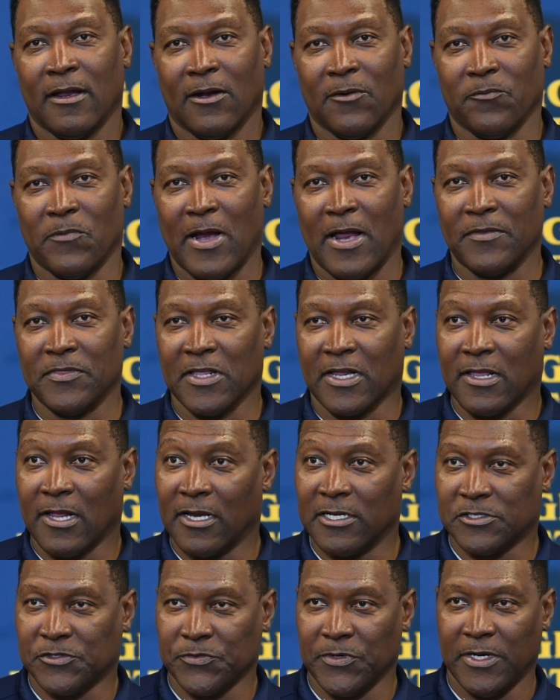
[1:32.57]
around the
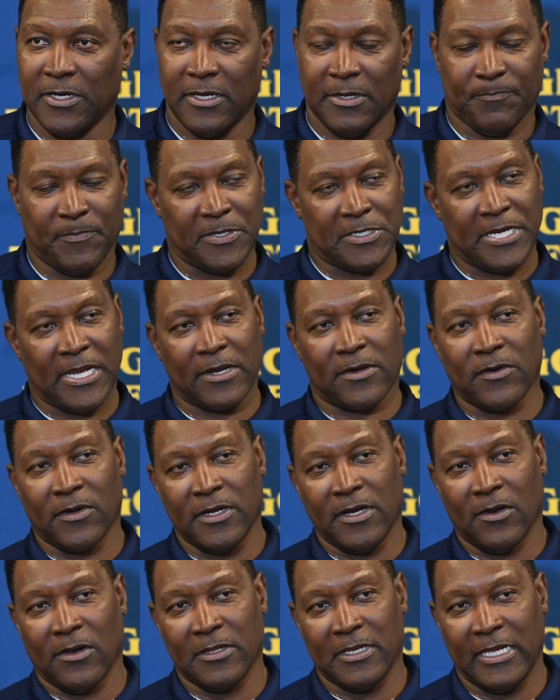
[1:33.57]
country,
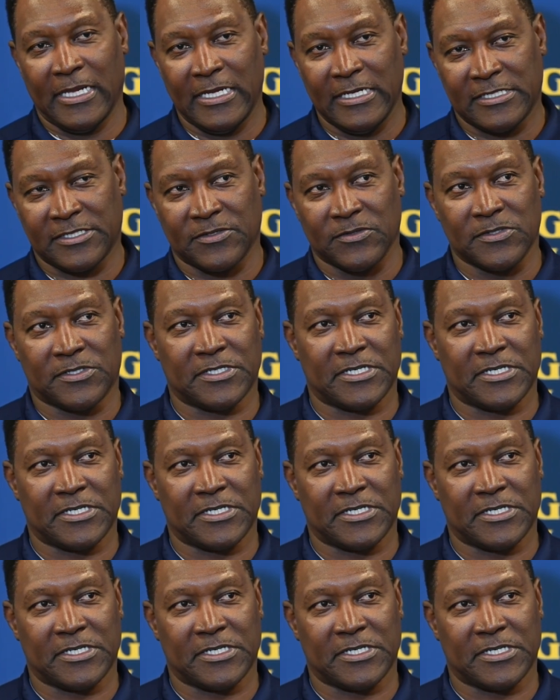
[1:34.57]
particularly on the eastern